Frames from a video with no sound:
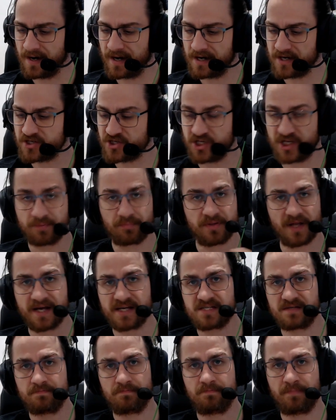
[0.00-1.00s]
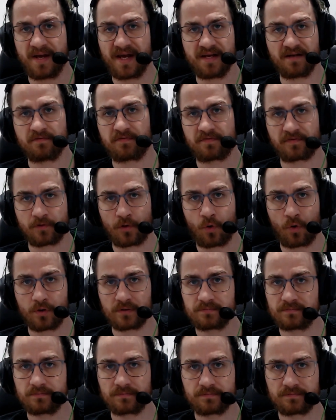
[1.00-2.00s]
she plays being
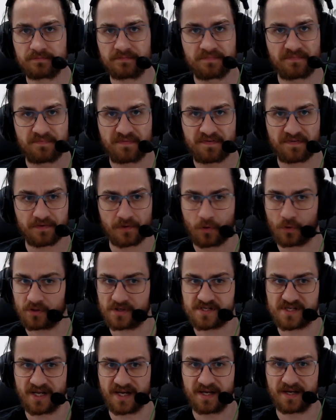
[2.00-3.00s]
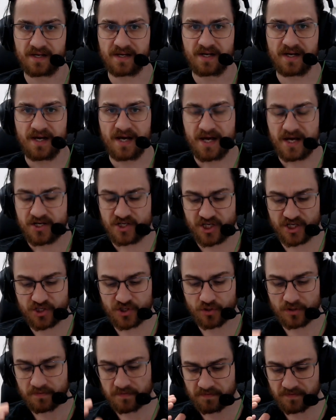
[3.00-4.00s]
flawed flawlessly. She
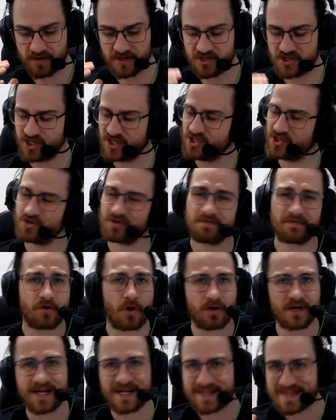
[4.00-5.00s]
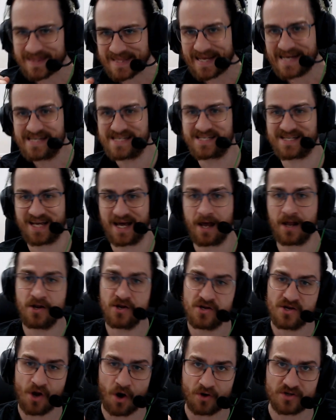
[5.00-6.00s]
should have gotten at least
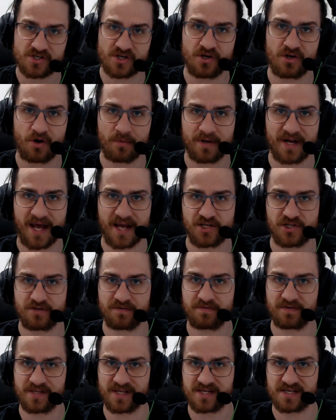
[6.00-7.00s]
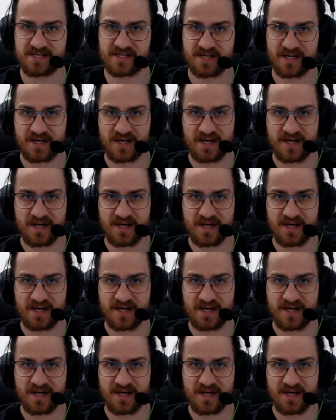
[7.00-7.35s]
an Oscar nomination for this.